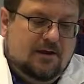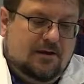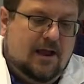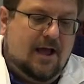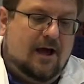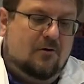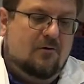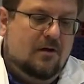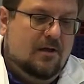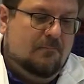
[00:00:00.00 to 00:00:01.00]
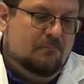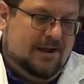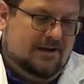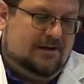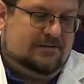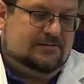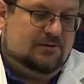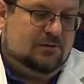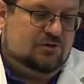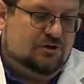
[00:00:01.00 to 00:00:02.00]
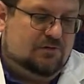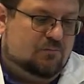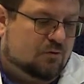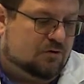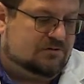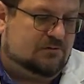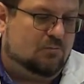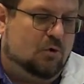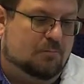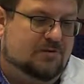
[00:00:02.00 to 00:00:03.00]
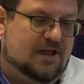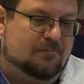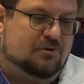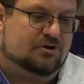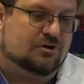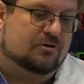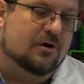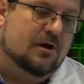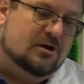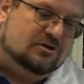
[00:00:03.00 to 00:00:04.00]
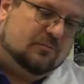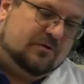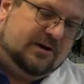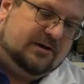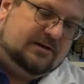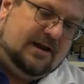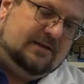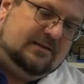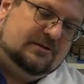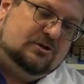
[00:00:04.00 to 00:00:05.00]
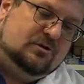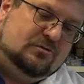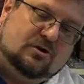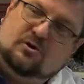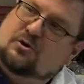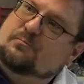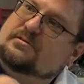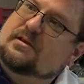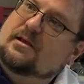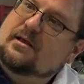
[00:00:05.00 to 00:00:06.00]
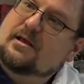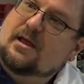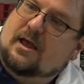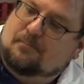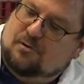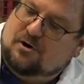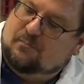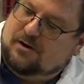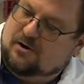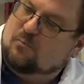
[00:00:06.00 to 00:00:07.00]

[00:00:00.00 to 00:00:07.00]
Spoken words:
Now, Benedict solution works in warm temperature. So we're going to take these 2 tubes and put them in